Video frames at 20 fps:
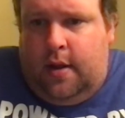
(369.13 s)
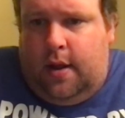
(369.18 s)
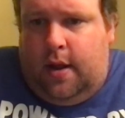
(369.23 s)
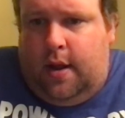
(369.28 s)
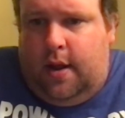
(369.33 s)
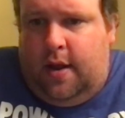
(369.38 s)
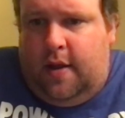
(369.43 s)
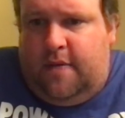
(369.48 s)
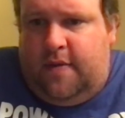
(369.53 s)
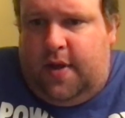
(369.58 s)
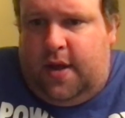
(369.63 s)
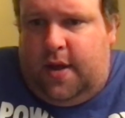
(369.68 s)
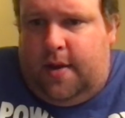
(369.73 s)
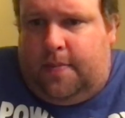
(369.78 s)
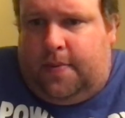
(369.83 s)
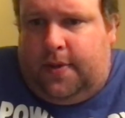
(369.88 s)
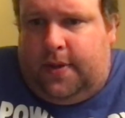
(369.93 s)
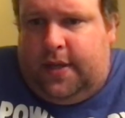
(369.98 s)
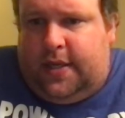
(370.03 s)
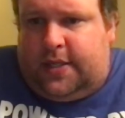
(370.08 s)
a Havana
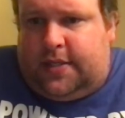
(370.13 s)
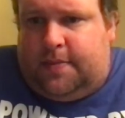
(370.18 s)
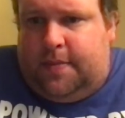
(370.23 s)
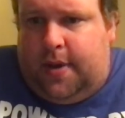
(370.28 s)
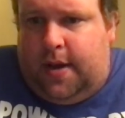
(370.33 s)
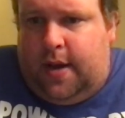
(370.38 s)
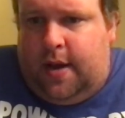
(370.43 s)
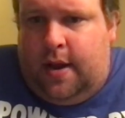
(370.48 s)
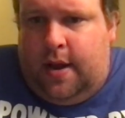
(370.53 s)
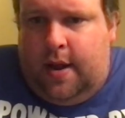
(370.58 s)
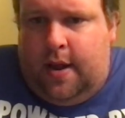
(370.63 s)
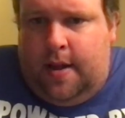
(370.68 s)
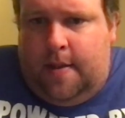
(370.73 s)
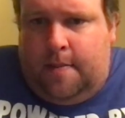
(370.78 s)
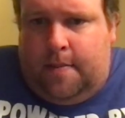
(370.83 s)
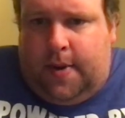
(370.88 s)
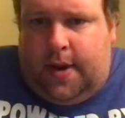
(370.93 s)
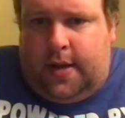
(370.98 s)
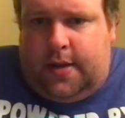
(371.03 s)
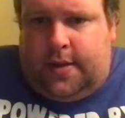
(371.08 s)
policeman
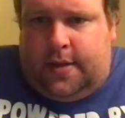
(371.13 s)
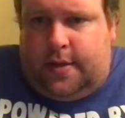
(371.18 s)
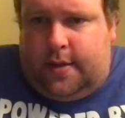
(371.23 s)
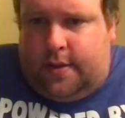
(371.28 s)
by